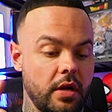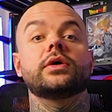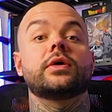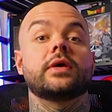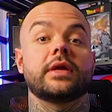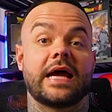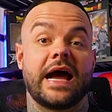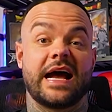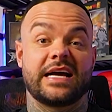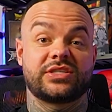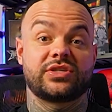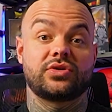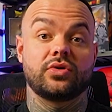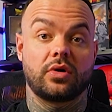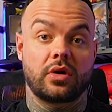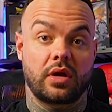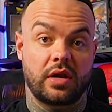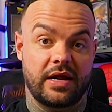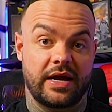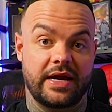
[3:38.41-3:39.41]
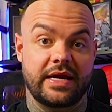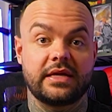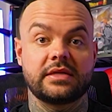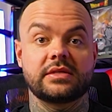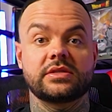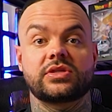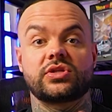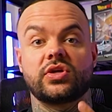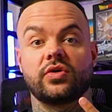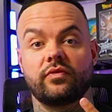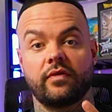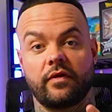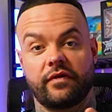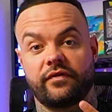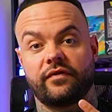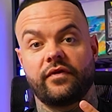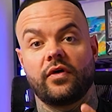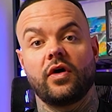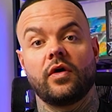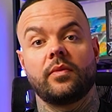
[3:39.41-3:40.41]
You can ask your clients to
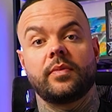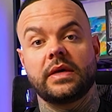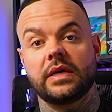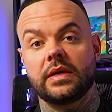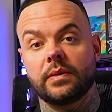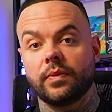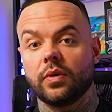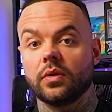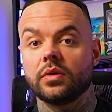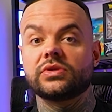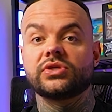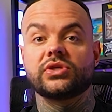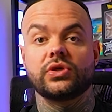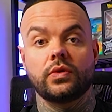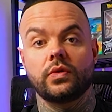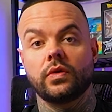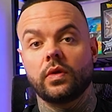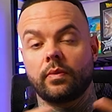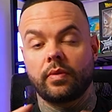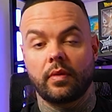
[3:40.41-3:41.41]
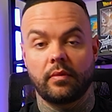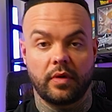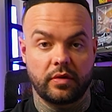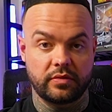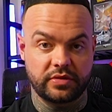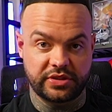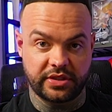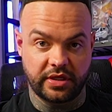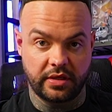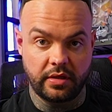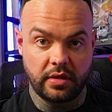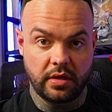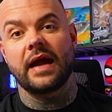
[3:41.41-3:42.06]
refer people to the promotion,